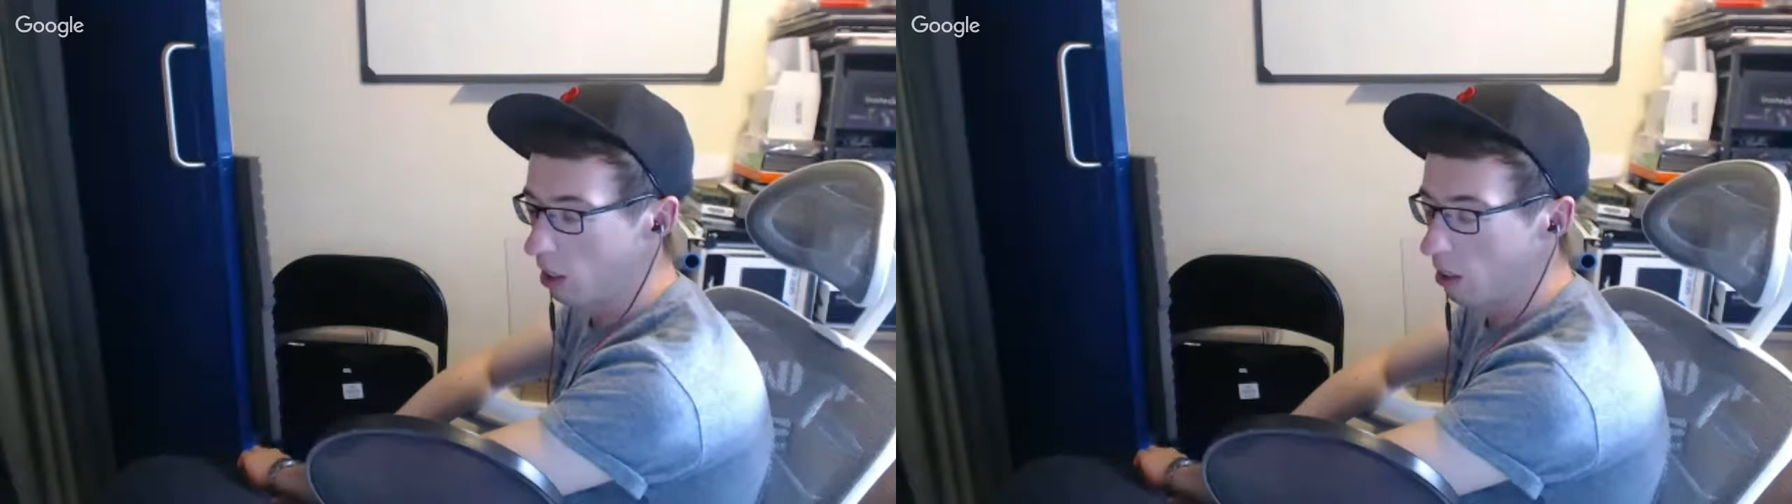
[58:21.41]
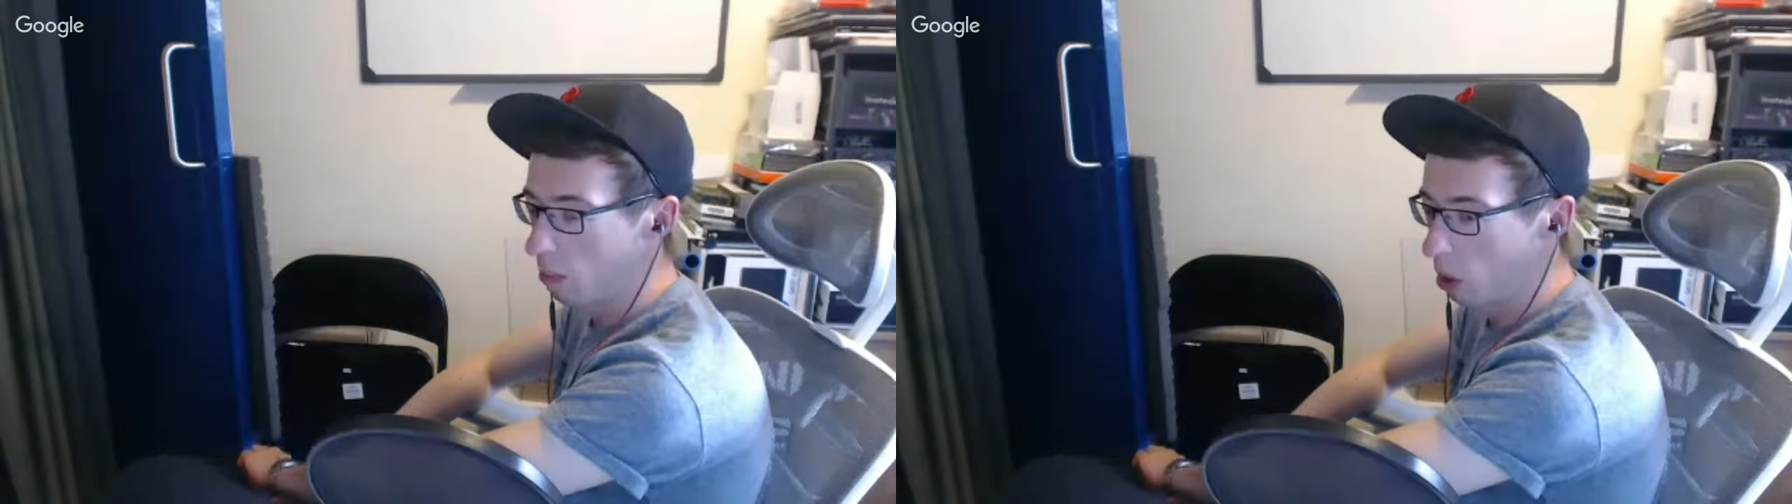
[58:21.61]

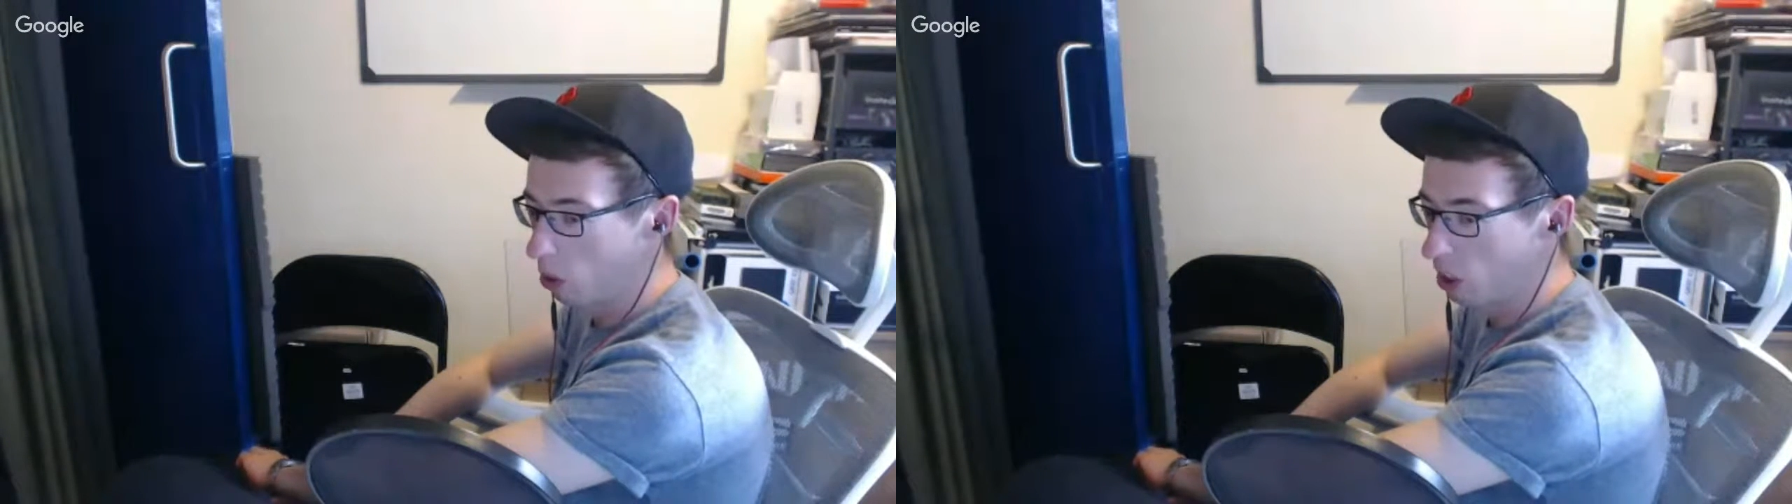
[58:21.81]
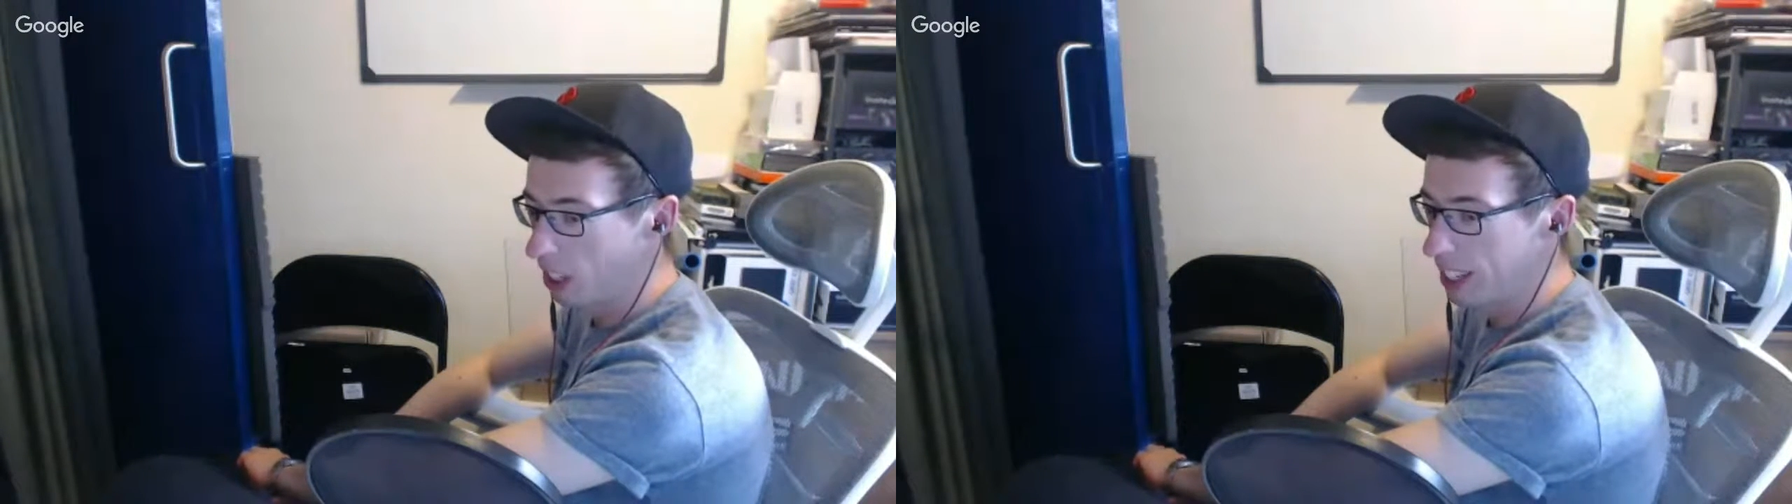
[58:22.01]

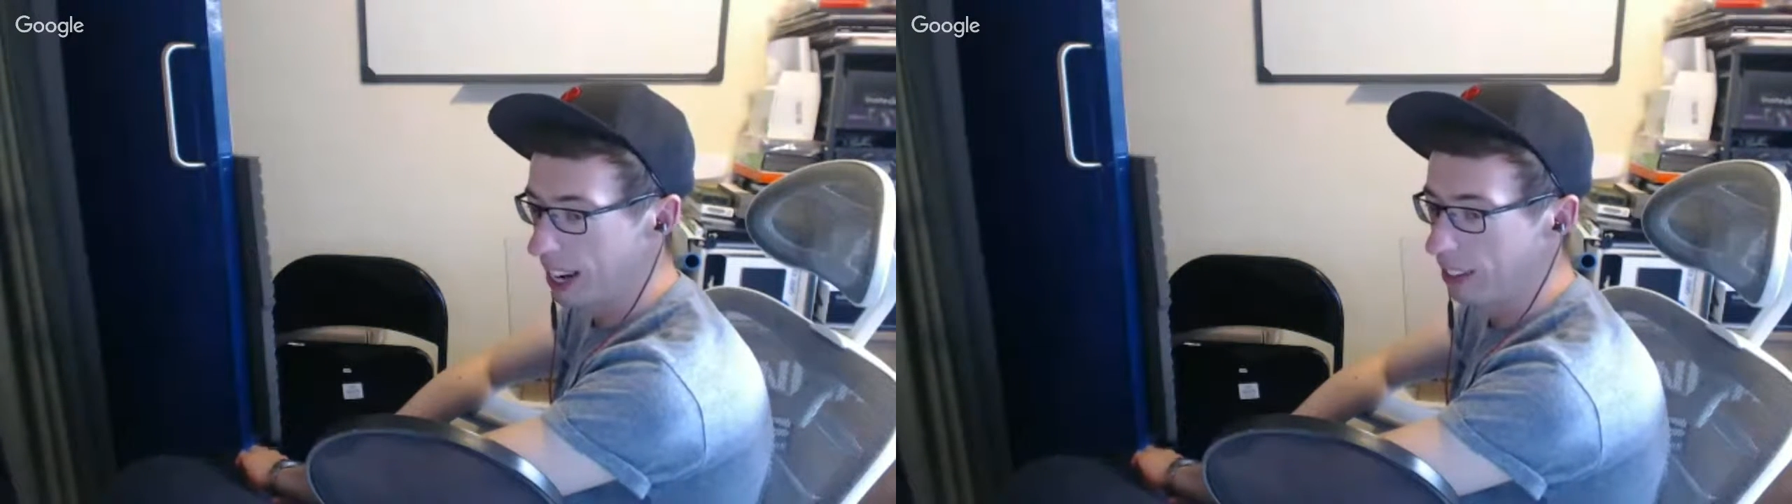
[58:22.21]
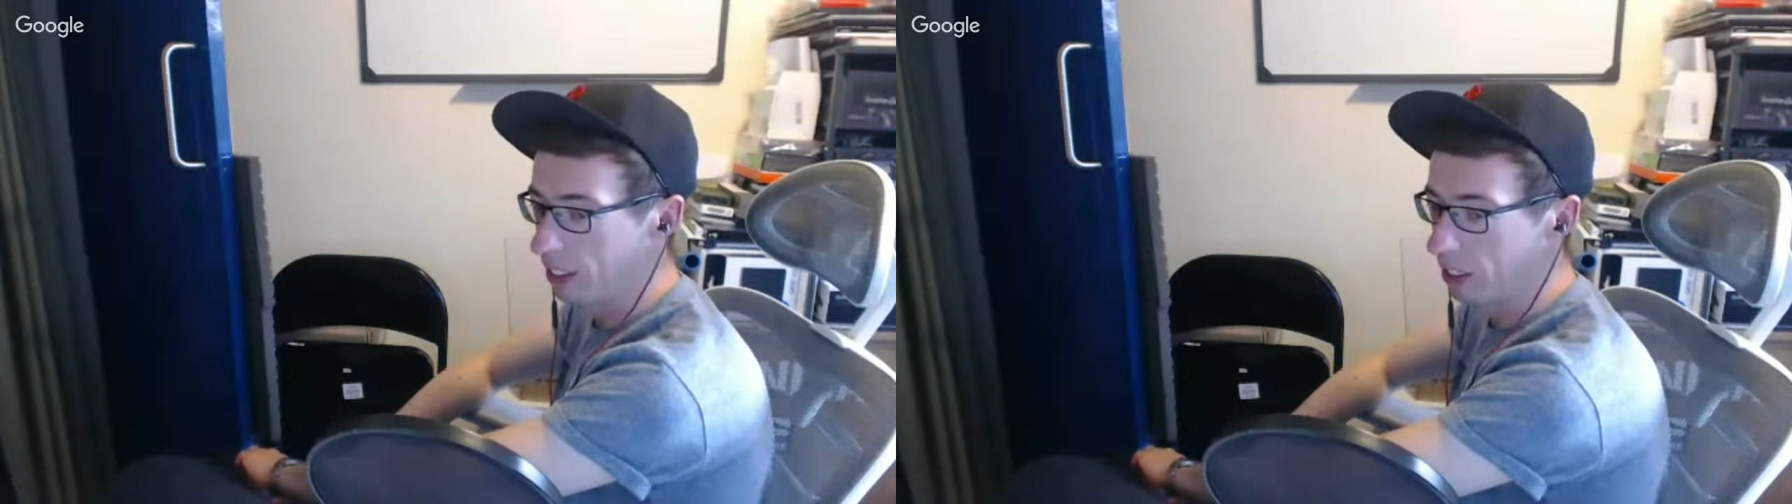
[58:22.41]
motion
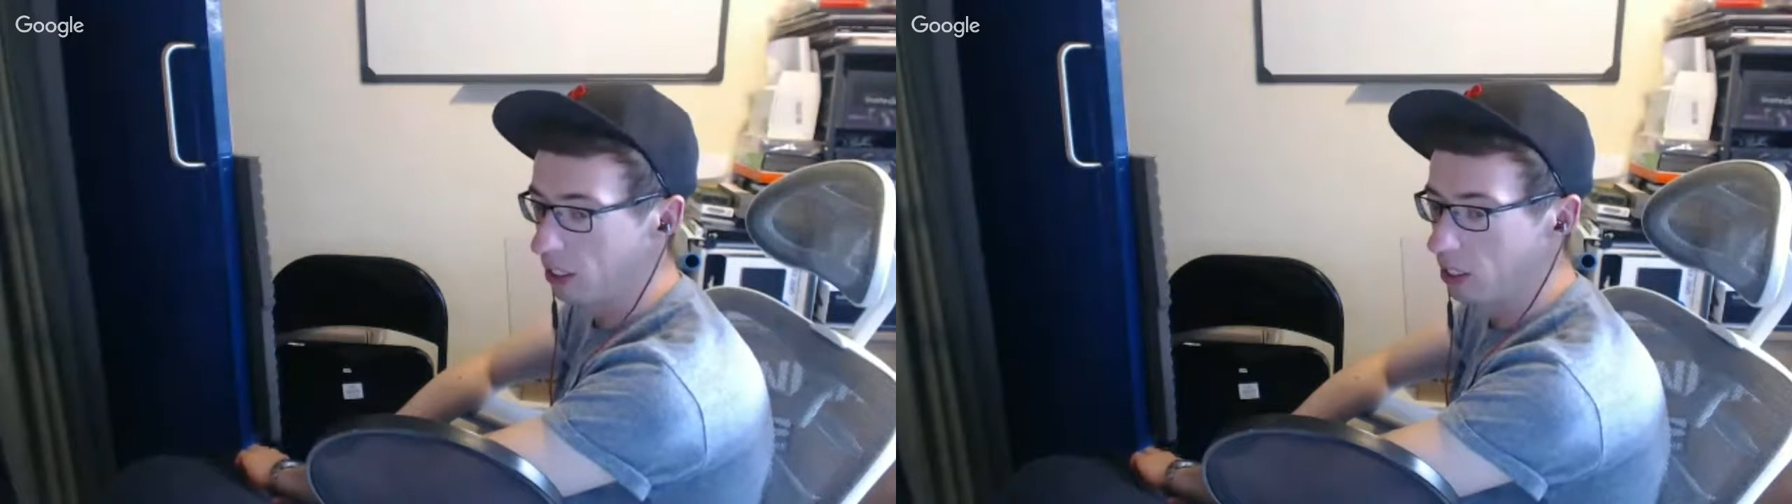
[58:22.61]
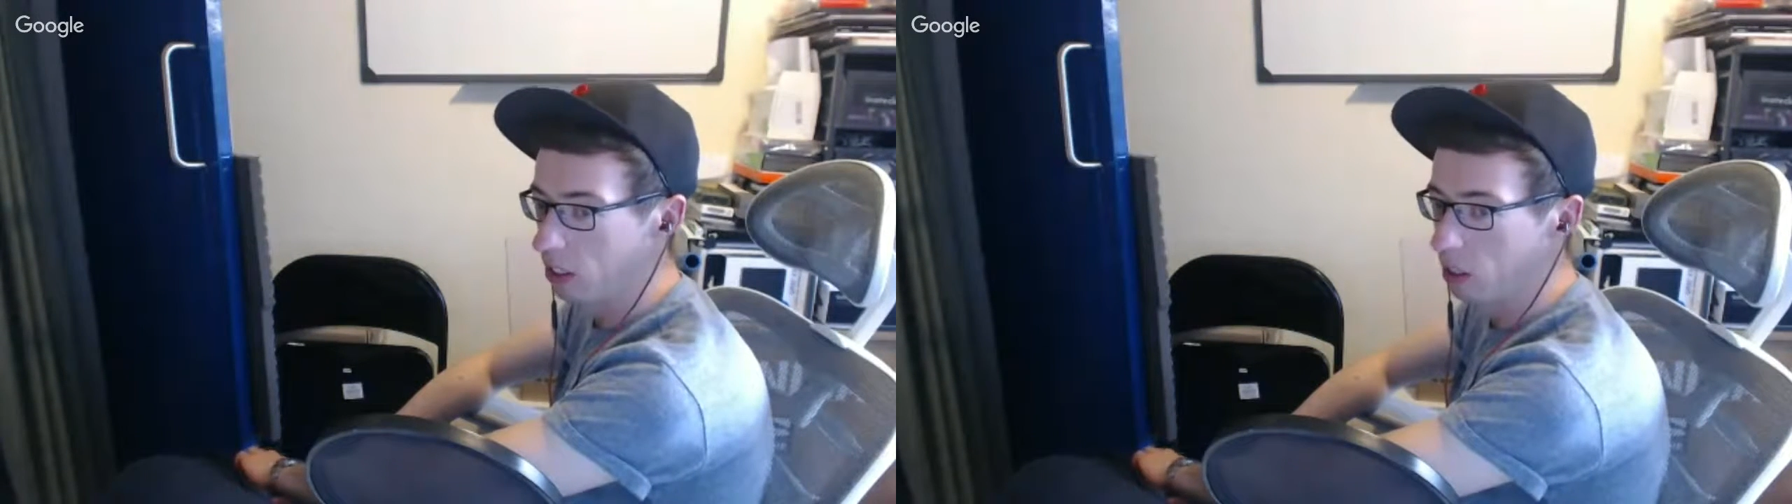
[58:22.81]
detectors